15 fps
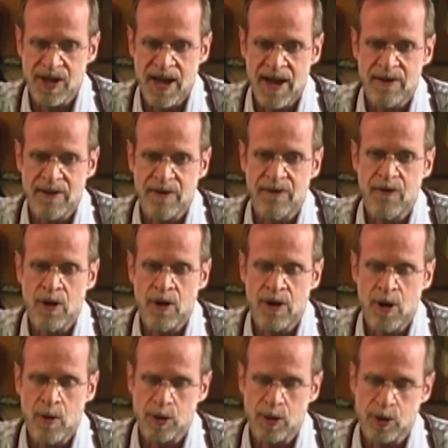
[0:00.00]
and the Four
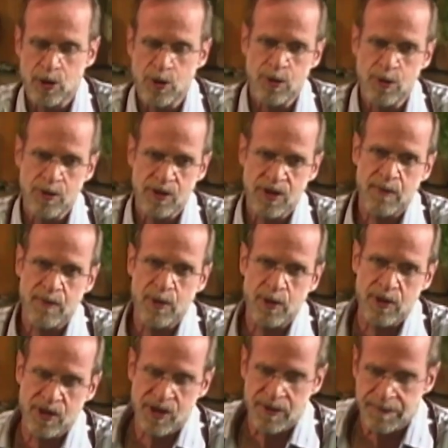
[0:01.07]
Noble Truths of
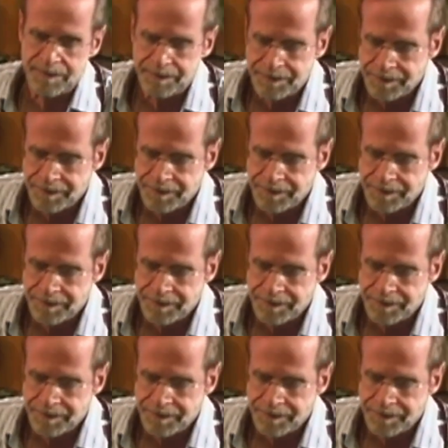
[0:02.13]
Buddhism,